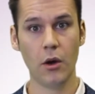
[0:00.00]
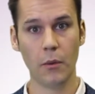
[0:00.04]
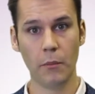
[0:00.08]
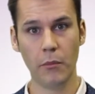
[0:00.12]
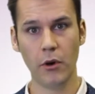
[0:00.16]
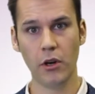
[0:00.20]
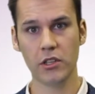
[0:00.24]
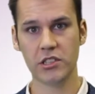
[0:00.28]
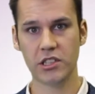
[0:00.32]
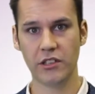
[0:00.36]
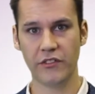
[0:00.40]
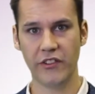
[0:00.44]

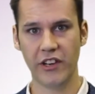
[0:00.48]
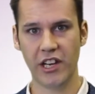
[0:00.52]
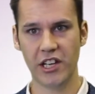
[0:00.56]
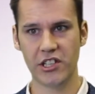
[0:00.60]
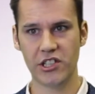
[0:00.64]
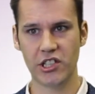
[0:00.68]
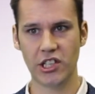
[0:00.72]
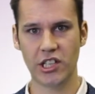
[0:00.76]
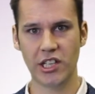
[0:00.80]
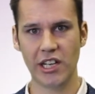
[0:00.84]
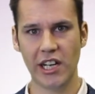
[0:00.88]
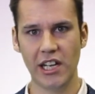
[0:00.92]

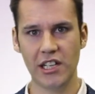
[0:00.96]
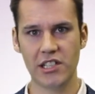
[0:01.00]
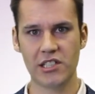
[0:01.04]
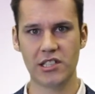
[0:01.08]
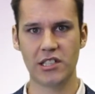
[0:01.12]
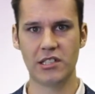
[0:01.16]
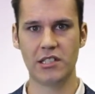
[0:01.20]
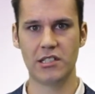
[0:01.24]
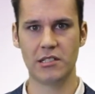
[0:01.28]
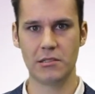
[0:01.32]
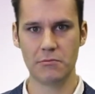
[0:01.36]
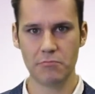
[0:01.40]
Motivation
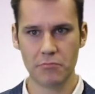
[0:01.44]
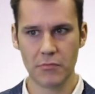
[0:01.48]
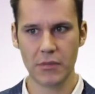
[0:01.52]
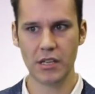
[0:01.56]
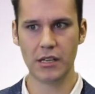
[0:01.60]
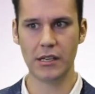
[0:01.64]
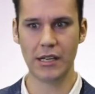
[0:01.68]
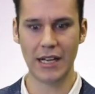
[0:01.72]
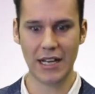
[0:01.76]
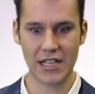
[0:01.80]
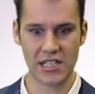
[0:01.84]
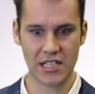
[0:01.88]
needs
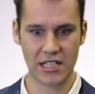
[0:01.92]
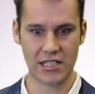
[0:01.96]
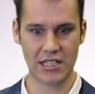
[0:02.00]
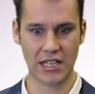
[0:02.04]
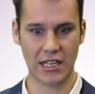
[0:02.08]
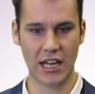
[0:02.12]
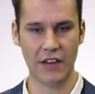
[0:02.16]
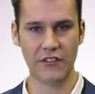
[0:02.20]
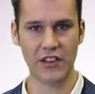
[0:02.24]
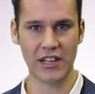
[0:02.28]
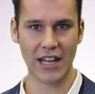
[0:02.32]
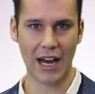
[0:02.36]
you
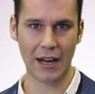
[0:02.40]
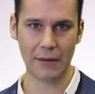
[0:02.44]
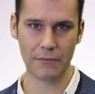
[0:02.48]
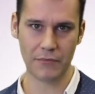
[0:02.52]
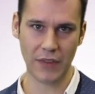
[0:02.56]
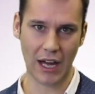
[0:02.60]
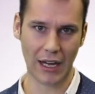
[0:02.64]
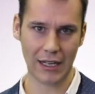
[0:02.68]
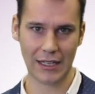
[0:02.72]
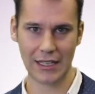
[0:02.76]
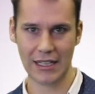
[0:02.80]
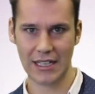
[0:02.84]
to give you
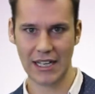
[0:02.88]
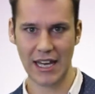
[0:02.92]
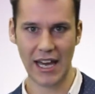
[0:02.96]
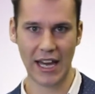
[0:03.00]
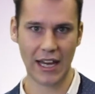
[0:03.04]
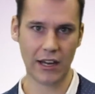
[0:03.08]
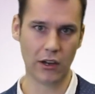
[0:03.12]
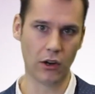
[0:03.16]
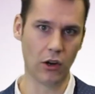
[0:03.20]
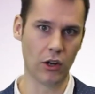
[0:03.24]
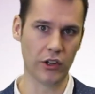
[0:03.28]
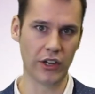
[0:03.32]
that
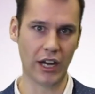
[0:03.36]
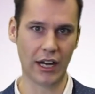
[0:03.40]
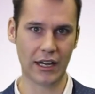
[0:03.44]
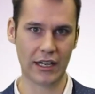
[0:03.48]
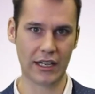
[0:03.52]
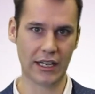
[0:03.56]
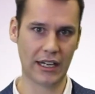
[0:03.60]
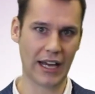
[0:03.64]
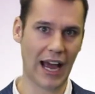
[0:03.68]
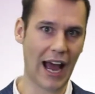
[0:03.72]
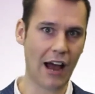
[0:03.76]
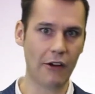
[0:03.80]
kick or
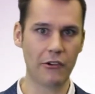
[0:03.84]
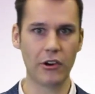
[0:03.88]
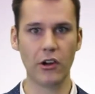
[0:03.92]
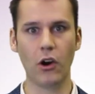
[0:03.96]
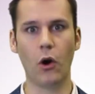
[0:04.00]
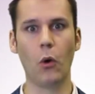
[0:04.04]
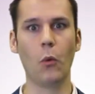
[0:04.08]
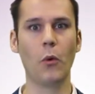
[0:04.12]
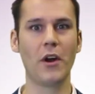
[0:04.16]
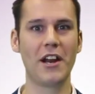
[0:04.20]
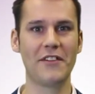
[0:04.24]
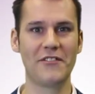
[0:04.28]
that
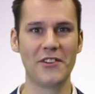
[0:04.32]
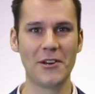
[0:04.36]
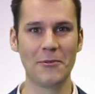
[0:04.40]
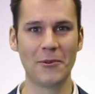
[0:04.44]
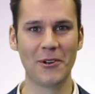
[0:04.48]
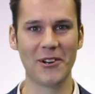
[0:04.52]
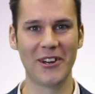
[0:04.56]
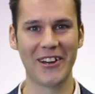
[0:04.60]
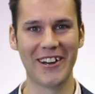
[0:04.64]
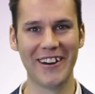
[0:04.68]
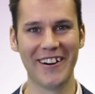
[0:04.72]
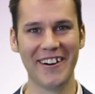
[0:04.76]
carrot or whatever you
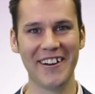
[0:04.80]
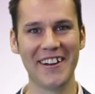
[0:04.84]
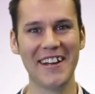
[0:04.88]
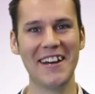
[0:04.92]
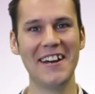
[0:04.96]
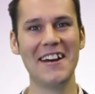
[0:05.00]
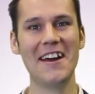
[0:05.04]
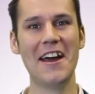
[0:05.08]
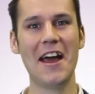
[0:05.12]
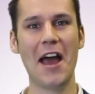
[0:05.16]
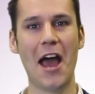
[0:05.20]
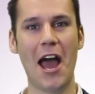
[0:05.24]
want to call
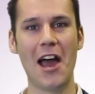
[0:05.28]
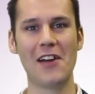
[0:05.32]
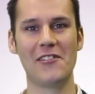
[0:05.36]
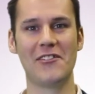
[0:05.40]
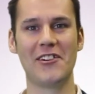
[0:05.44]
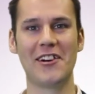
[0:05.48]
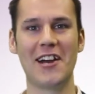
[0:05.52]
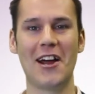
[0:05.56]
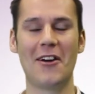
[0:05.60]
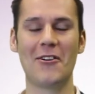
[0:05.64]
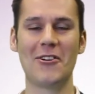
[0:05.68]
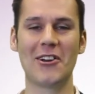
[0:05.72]
it
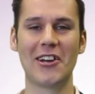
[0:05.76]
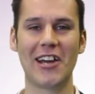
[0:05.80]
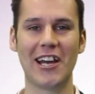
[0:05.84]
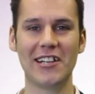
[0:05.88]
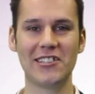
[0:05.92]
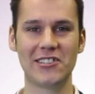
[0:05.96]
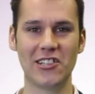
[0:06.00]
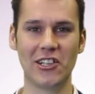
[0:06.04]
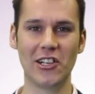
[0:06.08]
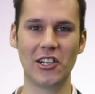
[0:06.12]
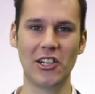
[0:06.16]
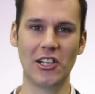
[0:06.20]
every now and again,
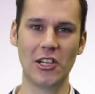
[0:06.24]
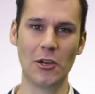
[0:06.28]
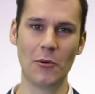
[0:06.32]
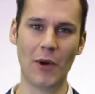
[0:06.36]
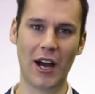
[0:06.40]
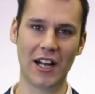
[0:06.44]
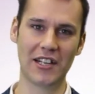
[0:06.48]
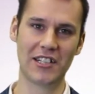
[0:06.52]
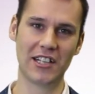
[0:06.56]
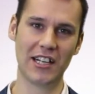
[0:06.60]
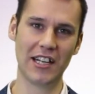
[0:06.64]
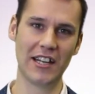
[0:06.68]
so that you
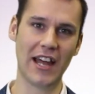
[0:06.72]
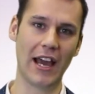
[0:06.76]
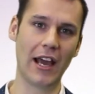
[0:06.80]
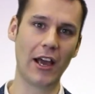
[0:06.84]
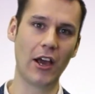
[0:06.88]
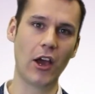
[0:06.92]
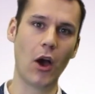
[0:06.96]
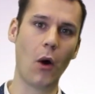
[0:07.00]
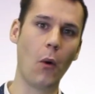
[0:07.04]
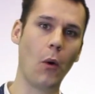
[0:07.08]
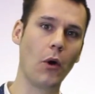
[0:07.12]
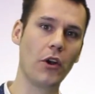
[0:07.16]
actually
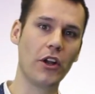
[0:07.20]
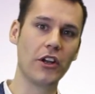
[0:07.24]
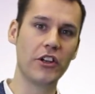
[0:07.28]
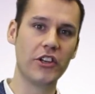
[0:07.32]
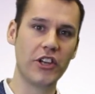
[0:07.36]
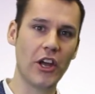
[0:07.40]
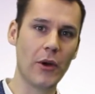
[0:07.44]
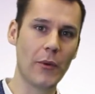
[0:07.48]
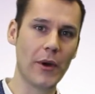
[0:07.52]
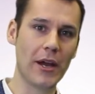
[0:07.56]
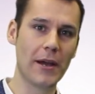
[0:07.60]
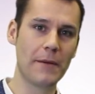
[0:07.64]
then go on
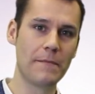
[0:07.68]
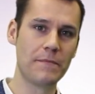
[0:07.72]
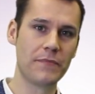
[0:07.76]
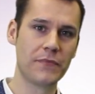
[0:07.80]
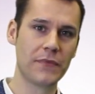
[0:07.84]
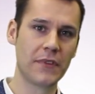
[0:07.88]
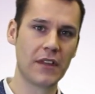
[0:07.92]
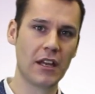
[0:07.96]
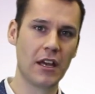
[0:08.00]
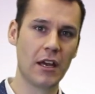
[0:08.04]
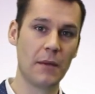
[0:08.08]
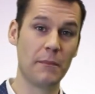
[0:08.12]
and do
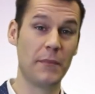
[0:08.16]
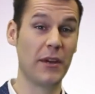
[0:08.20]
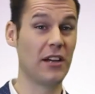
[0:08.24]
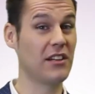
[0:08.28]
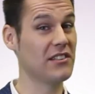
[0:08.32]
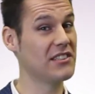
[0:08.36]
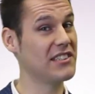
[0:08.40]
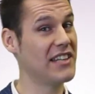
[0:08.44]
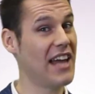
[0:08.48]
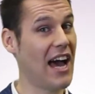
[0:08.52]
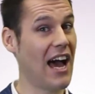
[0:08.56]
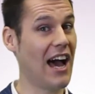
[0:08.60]
it,
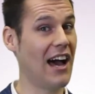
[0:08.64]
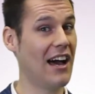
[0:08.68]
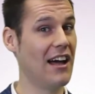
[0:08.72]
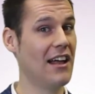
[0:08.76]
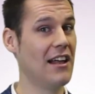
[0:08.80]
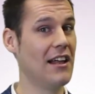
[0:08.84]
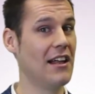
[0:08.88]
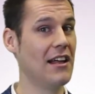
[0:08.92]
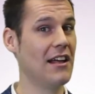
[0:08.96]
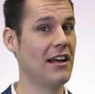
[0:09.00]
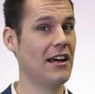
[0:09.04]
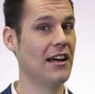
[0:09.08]
because that
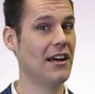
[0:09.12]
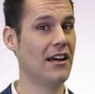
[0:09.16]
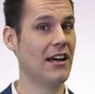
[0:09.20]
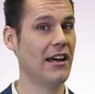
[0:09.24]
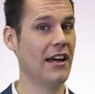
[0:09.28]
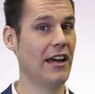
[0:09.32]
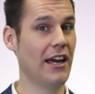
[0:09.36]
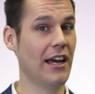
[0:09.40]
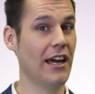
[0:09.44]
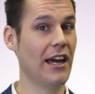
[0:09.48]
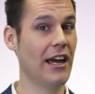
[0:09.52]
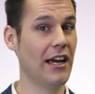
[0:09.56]

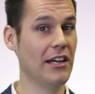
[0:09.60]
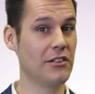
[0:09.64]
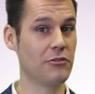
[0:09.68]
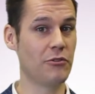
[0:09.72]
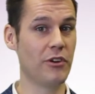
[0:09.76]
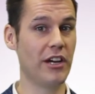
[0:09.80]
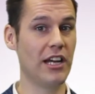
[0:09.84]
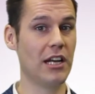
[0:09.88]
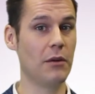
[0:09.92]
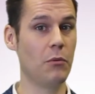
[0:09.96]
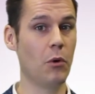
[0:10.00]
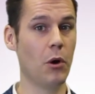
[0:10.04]
is
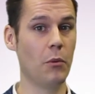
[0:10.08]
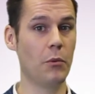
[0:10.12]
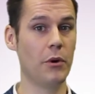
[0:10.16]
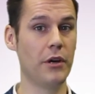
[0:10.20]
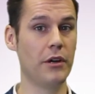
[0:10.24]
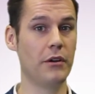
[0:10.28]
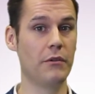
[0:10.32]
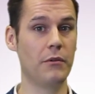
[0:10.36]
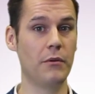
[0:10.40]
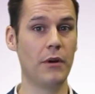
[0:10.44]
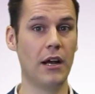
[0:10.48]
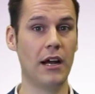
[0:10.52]
really what
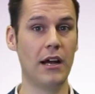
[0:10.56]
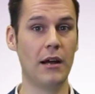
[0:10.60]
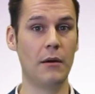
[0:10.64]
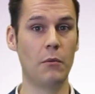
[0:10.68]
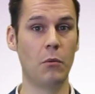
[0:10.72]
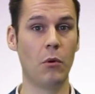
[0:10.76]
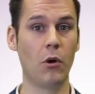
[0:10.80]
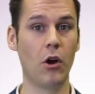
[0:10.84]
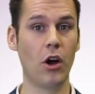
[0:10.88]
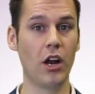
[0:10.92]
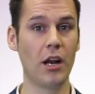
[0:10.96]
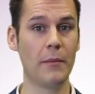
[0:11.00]
we're
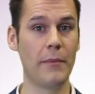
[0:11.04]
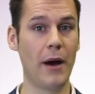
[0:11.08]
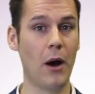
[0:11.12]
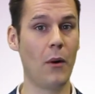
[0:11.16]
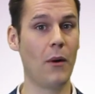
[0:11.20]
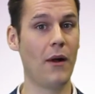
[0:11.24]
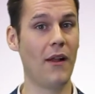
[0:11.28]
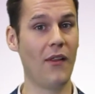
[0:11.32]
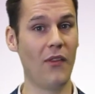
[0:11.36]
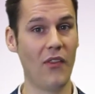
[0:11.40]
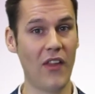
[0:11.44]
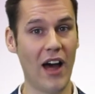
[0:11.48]
all
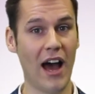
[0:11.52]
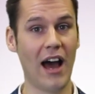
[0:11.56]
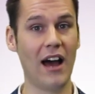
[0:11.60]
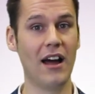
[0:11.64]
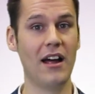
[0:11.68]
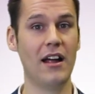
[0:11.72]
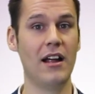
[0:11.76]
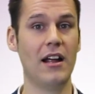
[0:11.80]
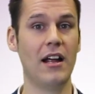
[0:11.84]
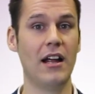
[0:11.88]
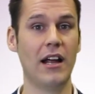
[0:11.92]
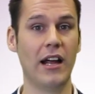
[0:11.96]
about, and
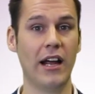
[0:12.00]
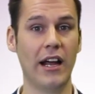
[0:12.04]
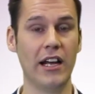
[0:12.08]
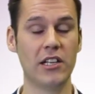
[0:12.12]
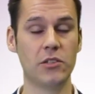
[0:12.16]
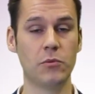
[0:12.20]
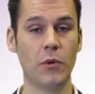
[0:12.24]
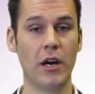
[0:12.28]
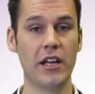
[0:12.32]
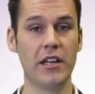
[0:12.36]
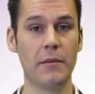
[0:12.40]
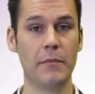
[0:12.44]
that
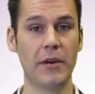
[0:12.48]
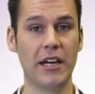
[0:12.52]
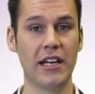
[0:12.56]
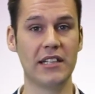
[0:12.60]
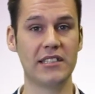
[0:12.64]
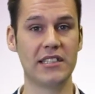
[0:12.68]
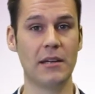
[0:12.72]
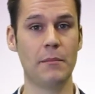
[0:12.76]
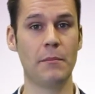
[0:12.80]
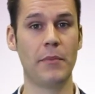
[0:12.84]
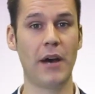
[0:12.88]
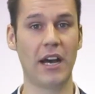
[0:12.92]
is where the
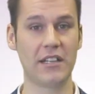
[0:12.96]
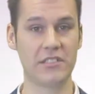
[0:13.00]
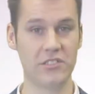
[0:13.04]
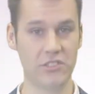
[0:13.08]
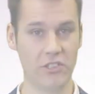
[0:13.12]
biggest impact